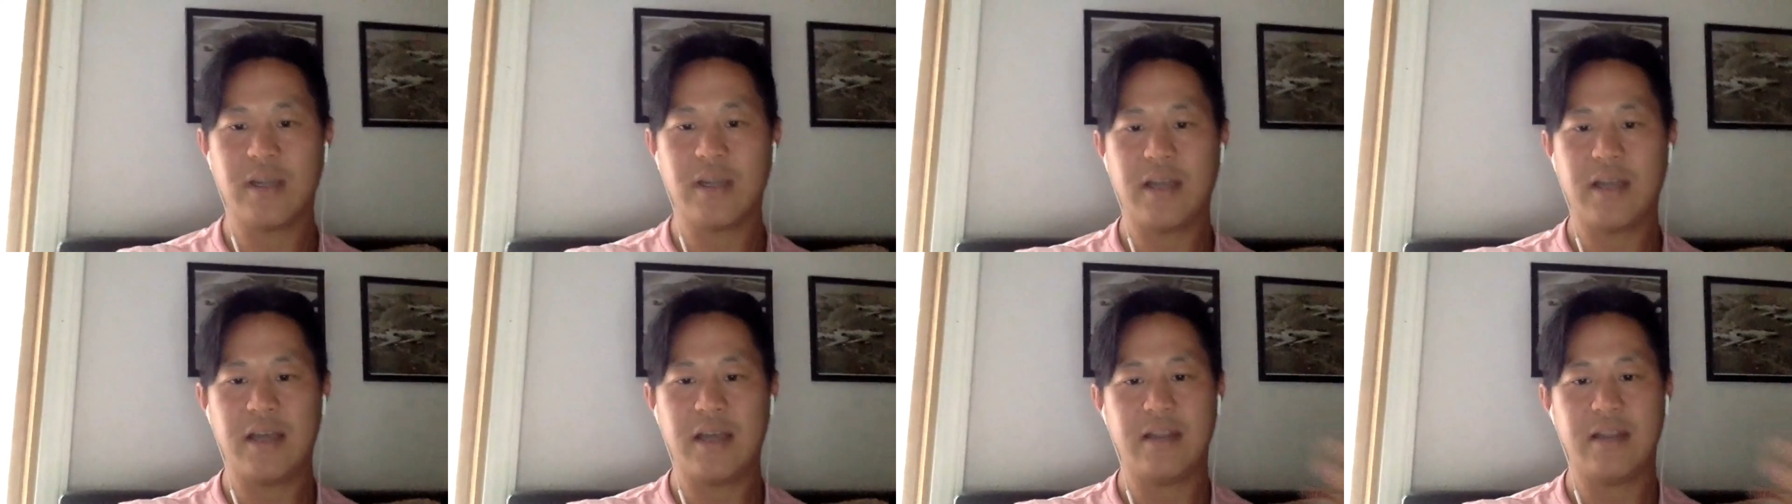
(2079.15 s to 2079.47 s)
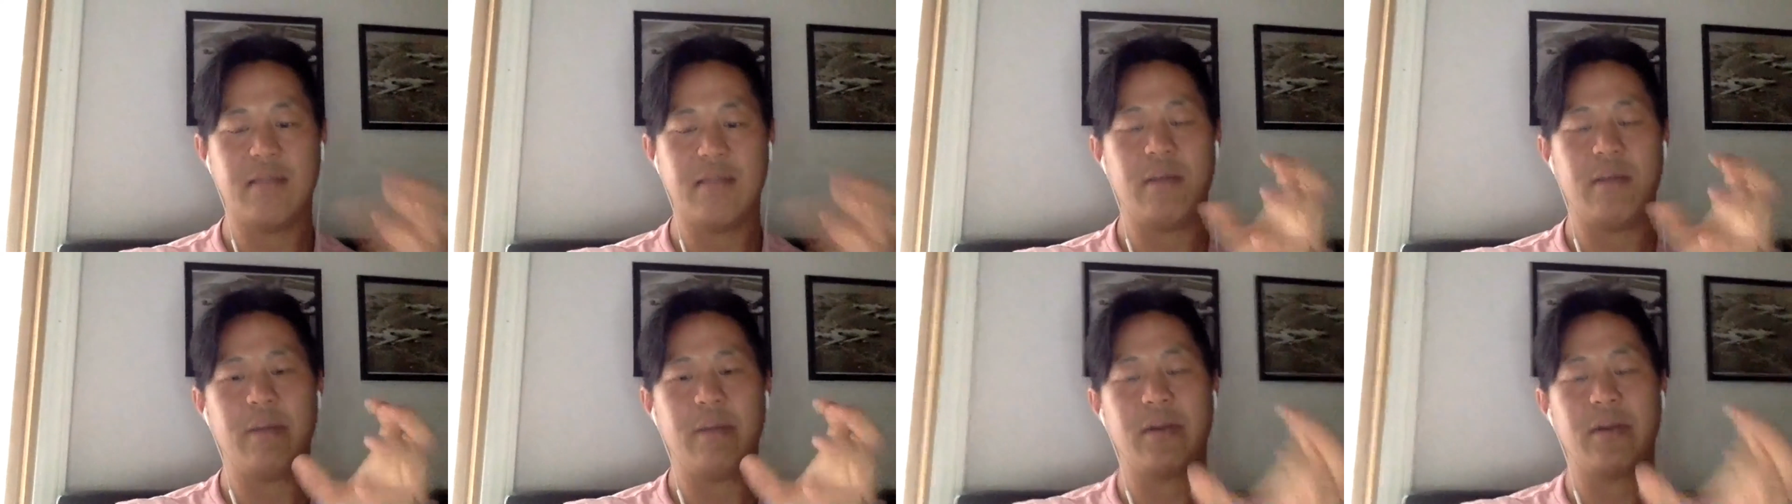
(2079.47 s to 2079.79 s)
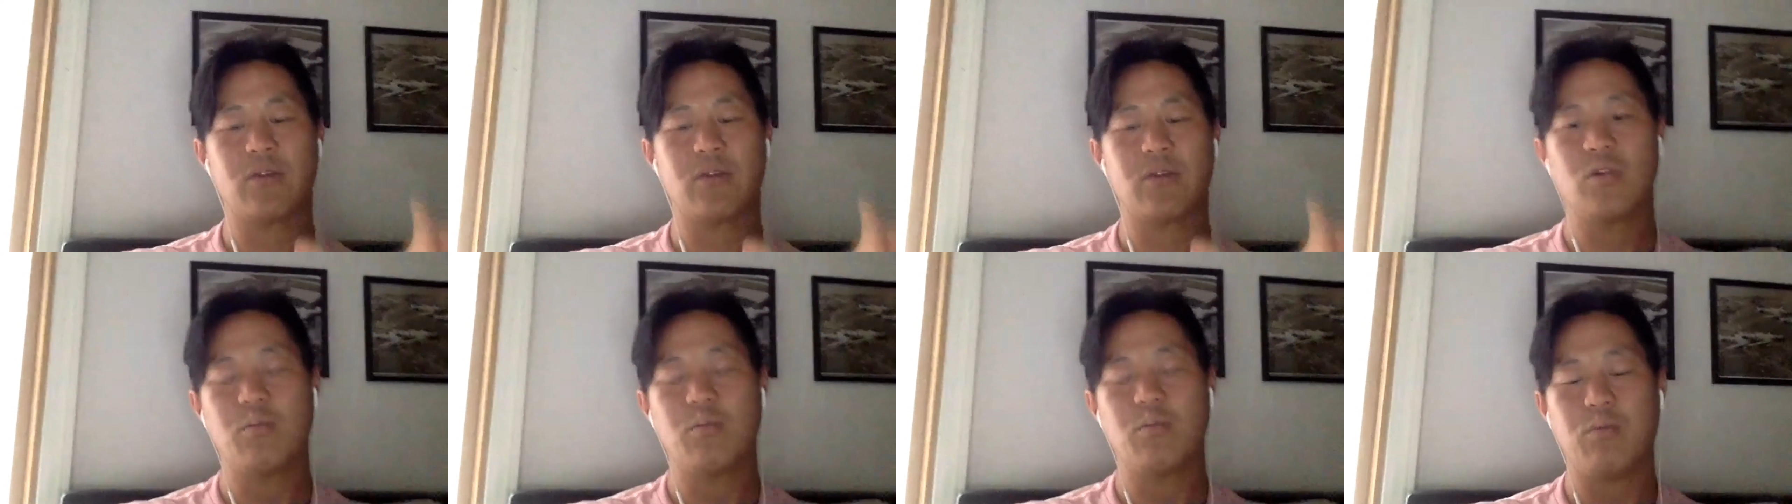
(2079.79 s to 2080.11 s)
And then maybe
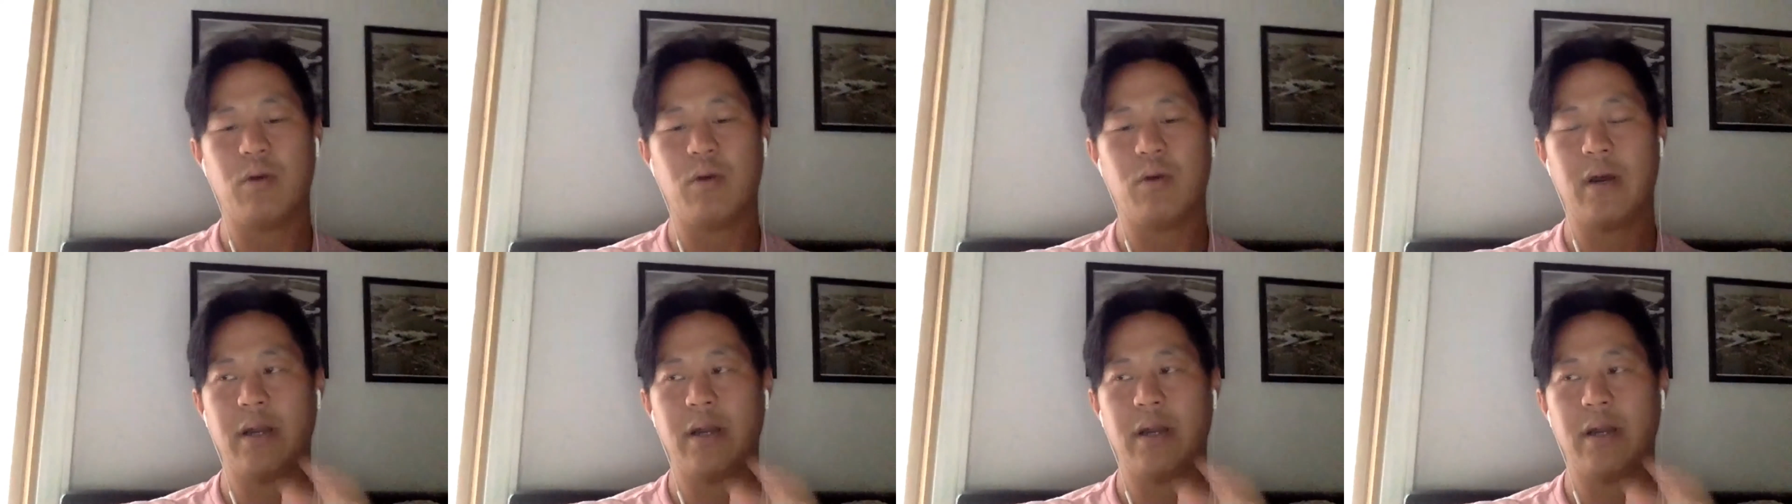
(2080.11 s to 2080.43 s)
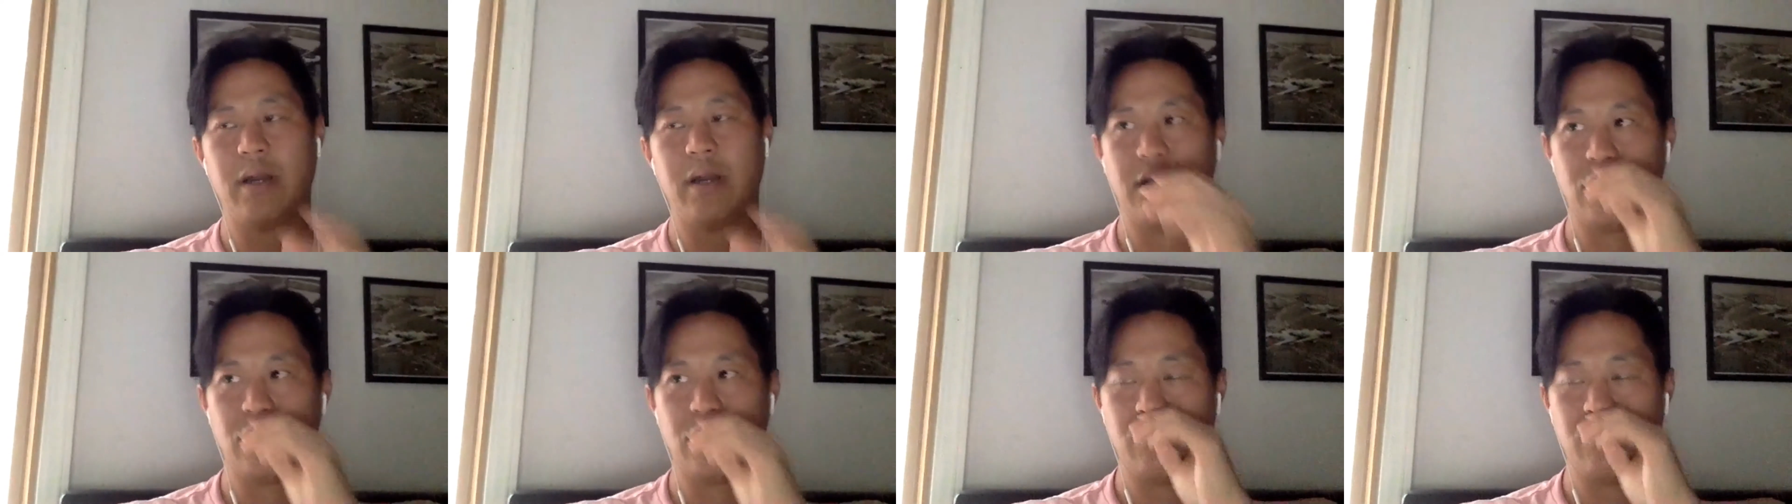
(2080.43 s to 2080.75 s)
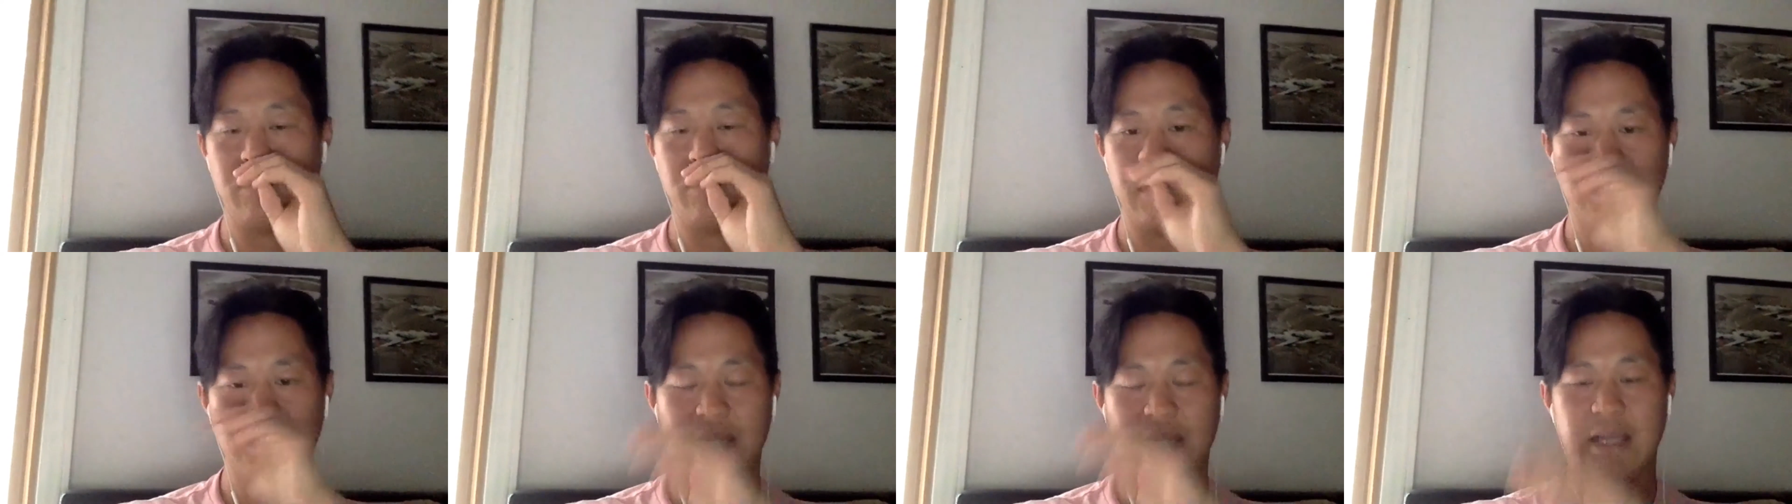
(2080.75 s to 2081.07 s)
group 1, it'll
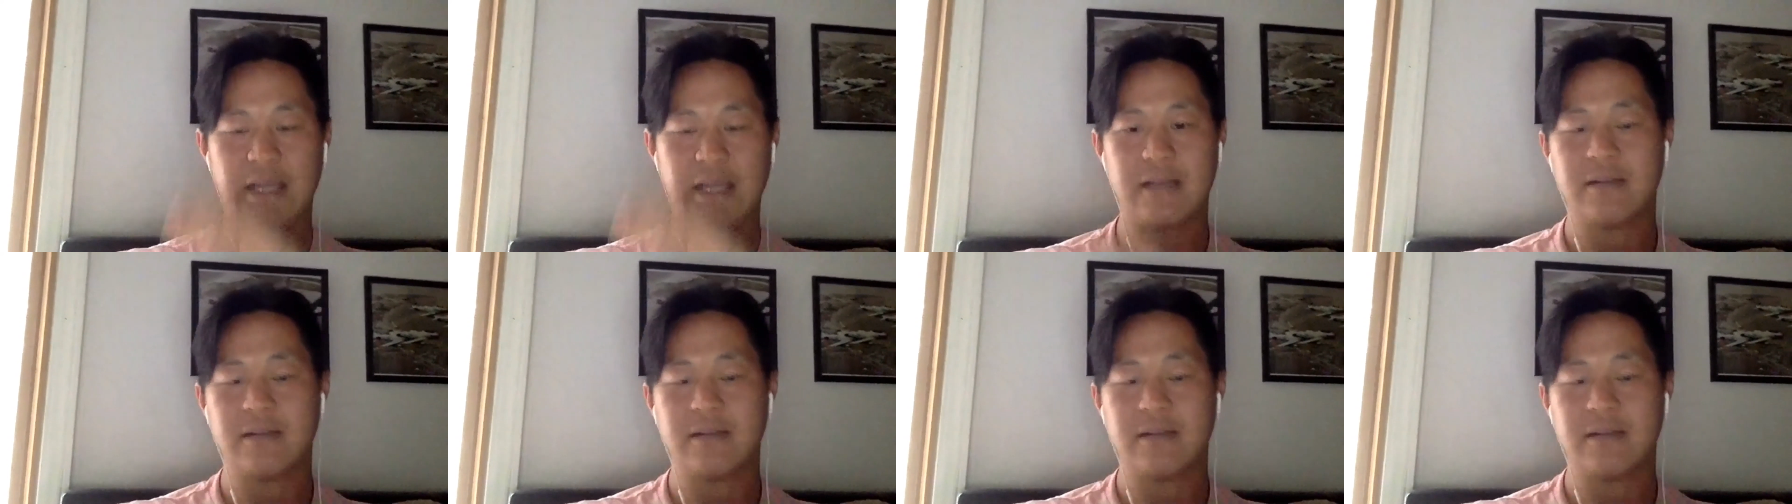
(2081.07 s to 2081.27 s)
be like